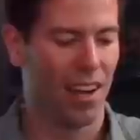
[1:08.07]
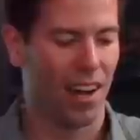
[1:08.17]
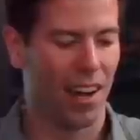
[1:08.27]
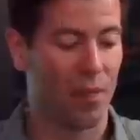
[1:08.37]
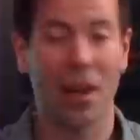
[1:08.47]

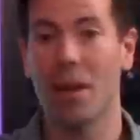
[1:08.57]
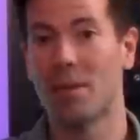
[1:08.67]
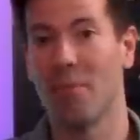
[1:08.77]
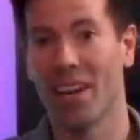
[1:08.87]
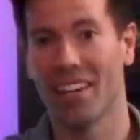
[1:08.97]
And my name
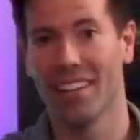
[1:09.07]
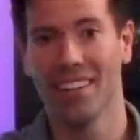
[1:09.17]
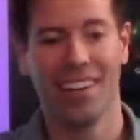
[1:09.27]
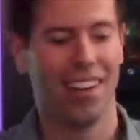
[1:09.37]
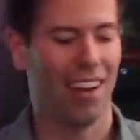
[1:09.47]
is
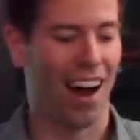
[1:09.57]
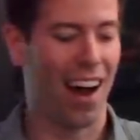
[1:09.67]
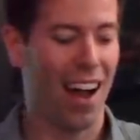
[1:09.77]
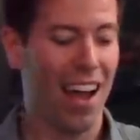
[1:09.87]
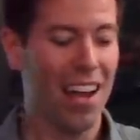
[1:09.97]
Brandon.
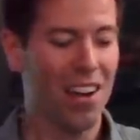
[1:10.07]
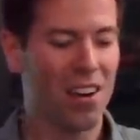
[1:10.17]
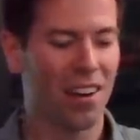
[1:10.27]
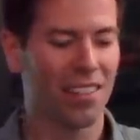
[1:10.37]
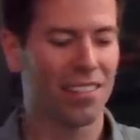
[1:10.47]

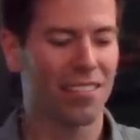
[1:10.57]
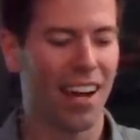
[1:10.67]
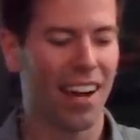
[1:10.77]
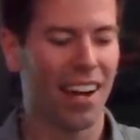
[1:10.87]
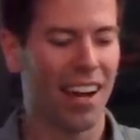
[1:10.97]

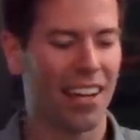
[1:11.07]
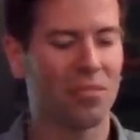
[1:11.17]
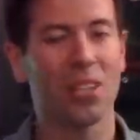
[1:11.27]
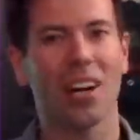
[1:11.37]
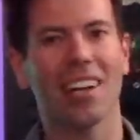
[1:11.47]

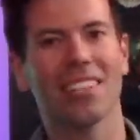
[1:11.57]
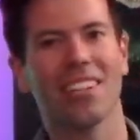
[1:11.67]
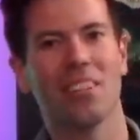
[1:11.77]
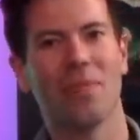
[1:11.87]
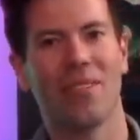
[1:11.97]
I took a
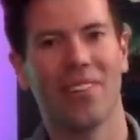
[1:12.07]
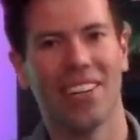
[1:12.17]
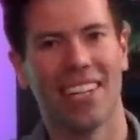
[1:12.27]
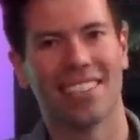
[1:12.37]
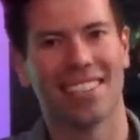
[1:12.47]
little bit of a
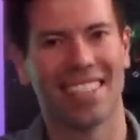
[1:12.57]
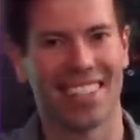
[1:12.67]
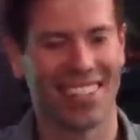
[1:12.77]
risk.